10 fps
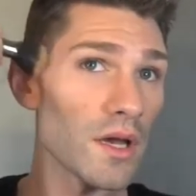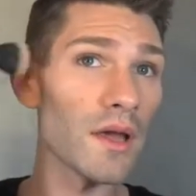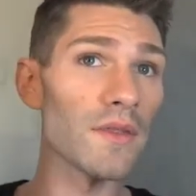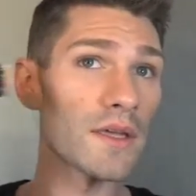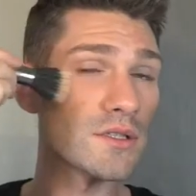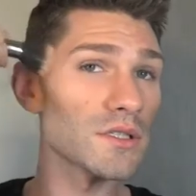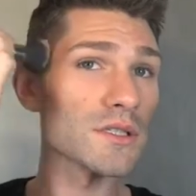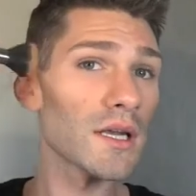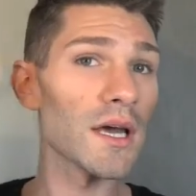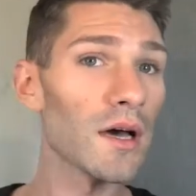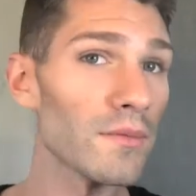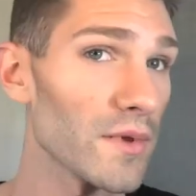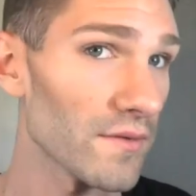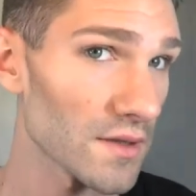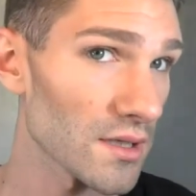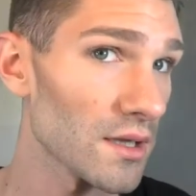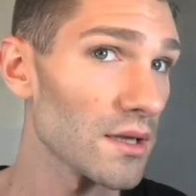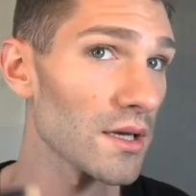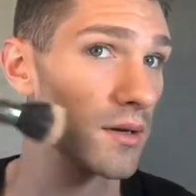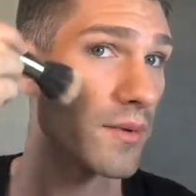And that's just going to help give us a
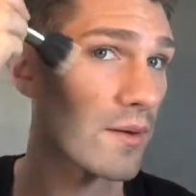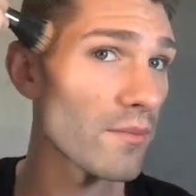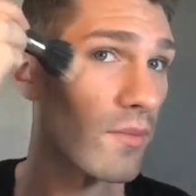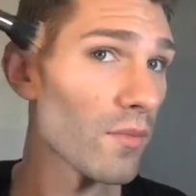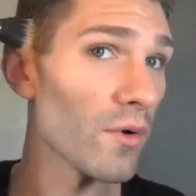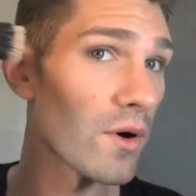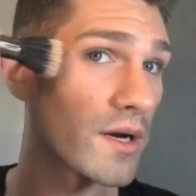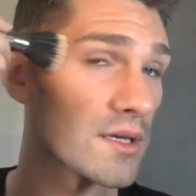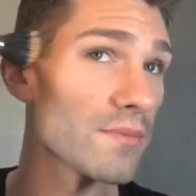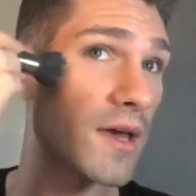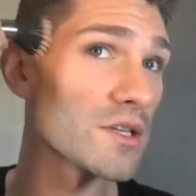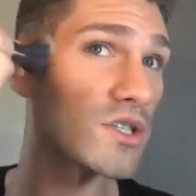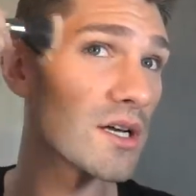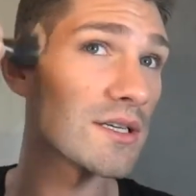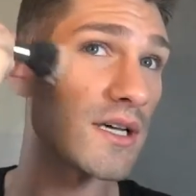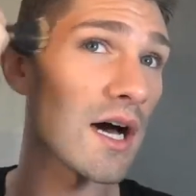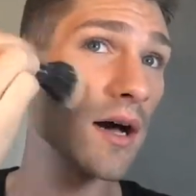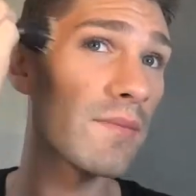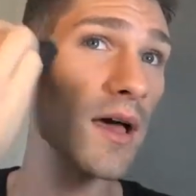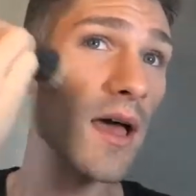little bit more dimension on
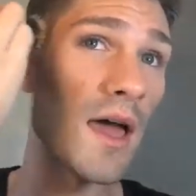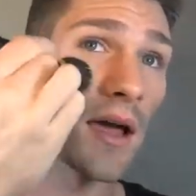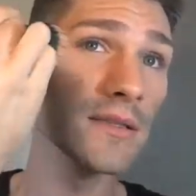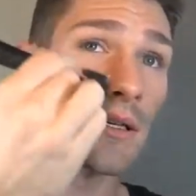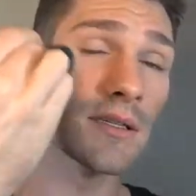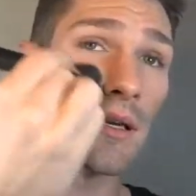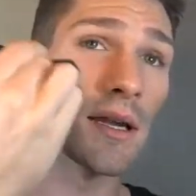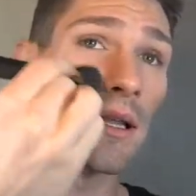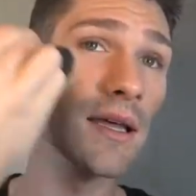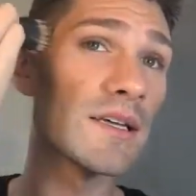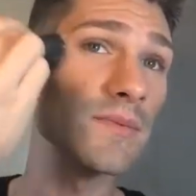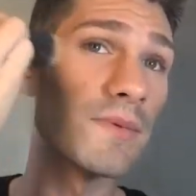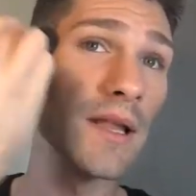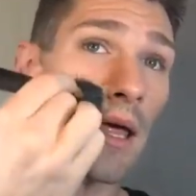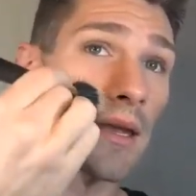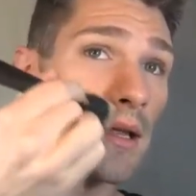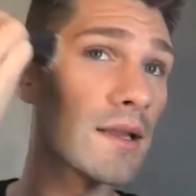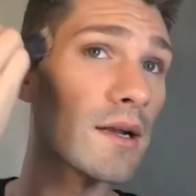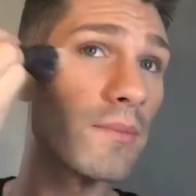top. It's also going to let us blend a little